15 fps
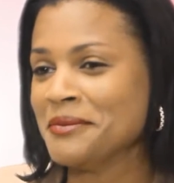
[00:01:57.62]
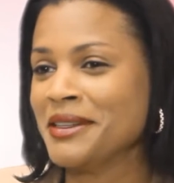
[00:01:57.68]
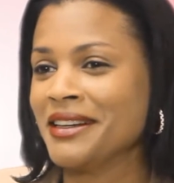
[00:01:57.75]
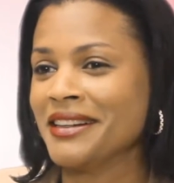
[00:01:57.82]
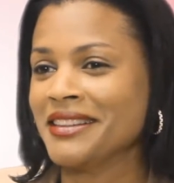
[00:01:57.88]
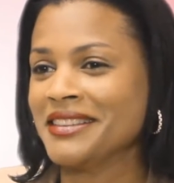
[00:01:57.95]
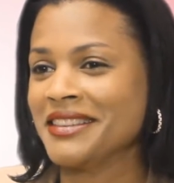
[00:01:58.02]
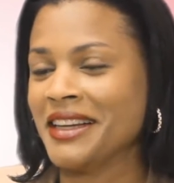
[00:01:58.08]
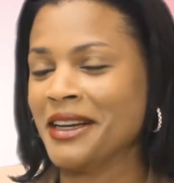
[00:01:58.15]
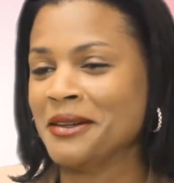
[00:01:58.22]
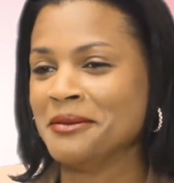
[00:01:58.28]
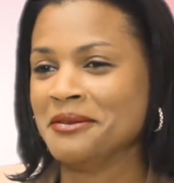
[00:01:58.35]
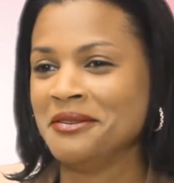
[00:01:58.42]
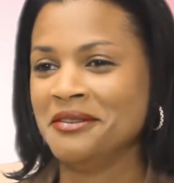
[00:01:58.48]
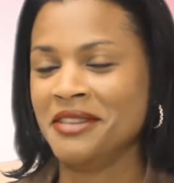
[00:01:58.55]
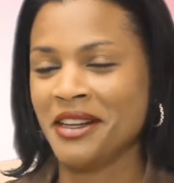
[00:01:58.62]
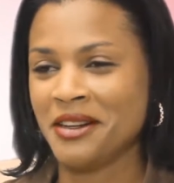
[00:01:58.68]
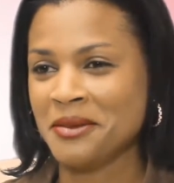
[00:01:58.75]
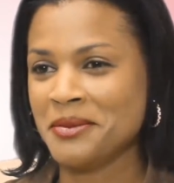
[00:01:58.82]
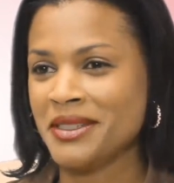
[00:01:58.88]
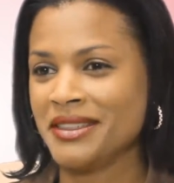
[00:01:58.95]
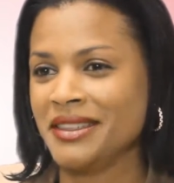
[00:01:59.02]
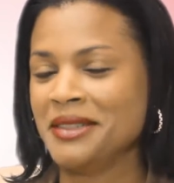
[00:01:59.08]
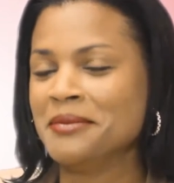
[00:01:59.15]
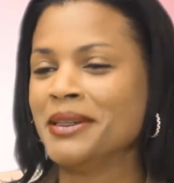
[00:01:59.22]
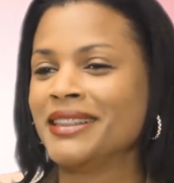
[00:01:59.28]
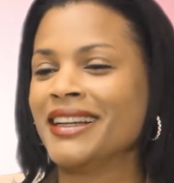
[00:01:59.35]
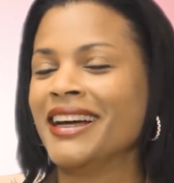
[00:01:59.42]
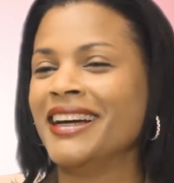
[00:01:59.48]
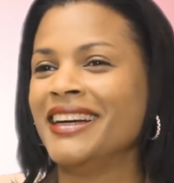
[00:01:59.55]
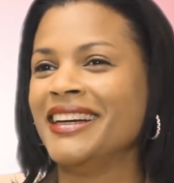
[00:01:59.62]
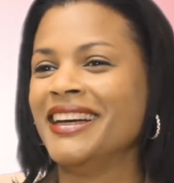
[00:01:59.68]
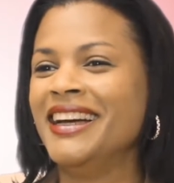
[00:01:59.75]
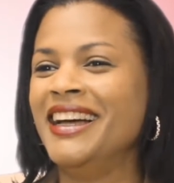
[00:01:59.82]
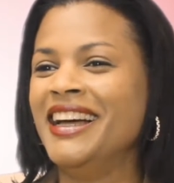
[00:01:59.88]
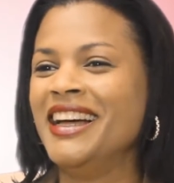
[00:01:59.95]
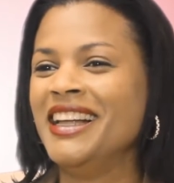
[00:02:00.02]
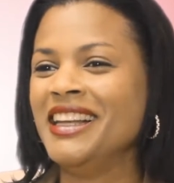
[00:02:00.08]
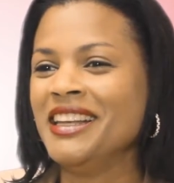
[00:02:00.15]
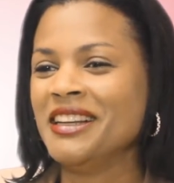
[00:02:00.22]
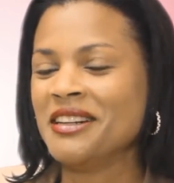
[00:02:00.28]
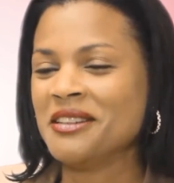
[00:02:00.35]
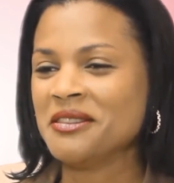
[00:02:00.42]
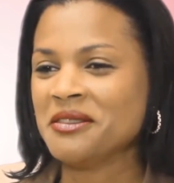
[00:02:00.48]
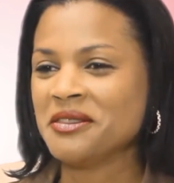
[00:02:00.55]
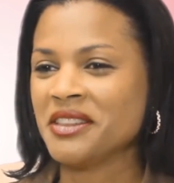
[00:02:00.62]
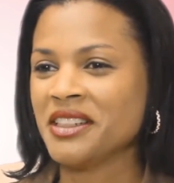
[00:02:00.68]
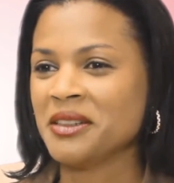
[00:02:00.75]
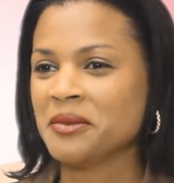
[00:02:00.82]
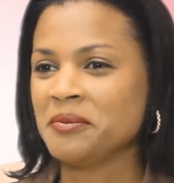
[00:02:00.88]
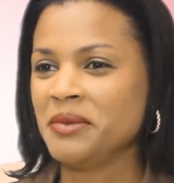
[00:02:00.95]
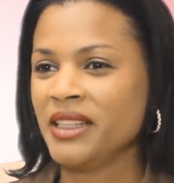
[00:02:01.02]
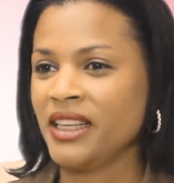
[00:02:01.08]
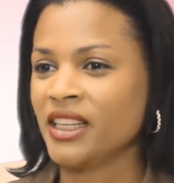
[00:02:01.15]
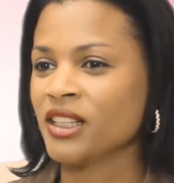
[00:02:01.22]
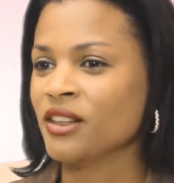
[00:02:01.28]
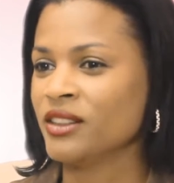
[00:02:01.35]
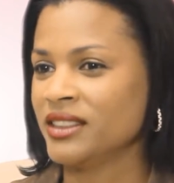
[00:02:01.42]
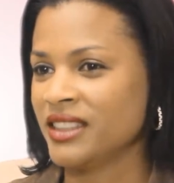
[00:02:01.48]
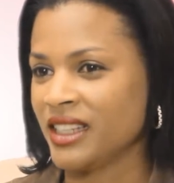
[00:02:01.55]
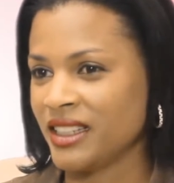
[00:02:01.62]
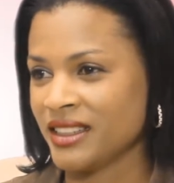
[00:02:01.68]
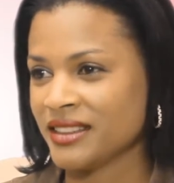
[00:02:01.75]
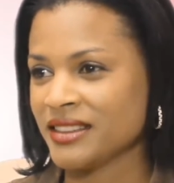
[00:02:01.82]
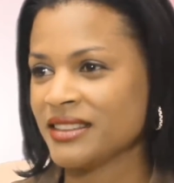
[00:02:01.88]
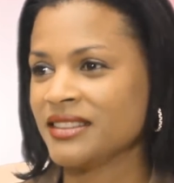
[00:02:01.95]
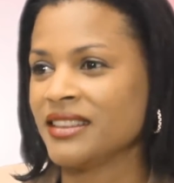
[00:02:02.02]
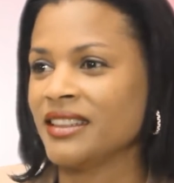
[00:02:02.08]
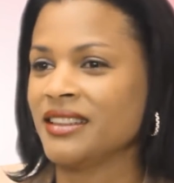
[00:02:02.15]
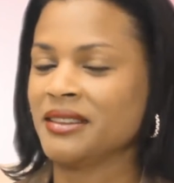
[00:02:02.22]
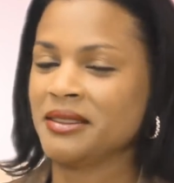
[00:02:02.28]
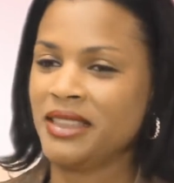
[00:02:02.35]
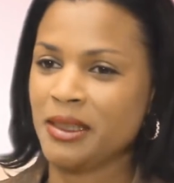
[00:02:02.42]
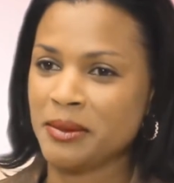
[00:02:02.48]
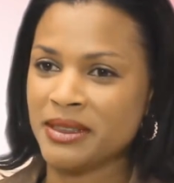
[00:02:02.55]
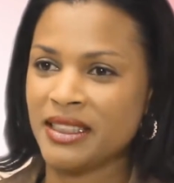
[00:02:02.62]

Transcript: because I am very busy, but I love playing lawn tennis and table